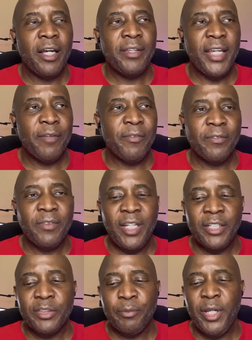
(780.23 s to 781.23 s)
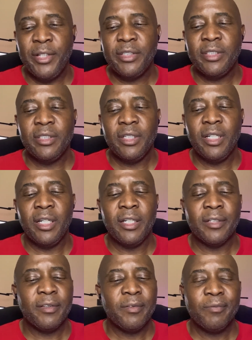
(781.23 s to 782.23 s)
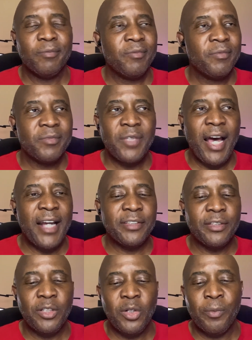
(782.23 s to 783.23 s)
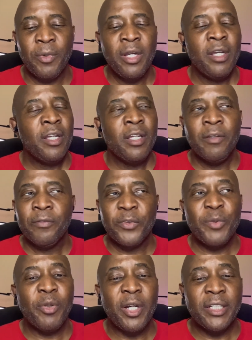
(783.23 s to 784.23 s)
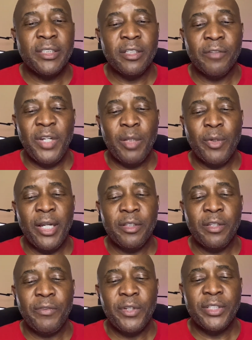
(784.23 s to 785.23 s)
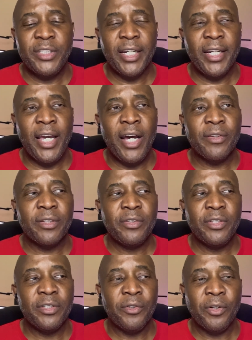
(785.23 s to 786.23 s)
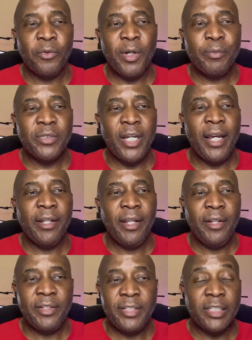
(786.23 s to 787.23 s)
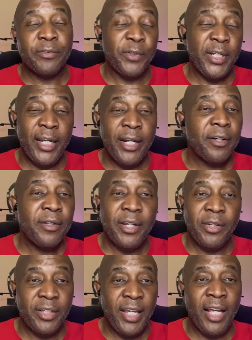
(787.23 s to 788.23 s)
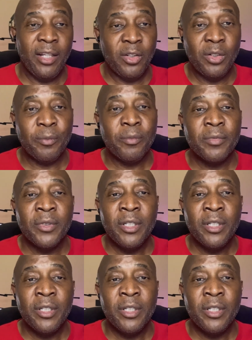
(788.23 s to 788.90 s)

Native Instruments, Isotope, free plugins that are available out there for you can check out. You just go to their website and it says free there, and you download them,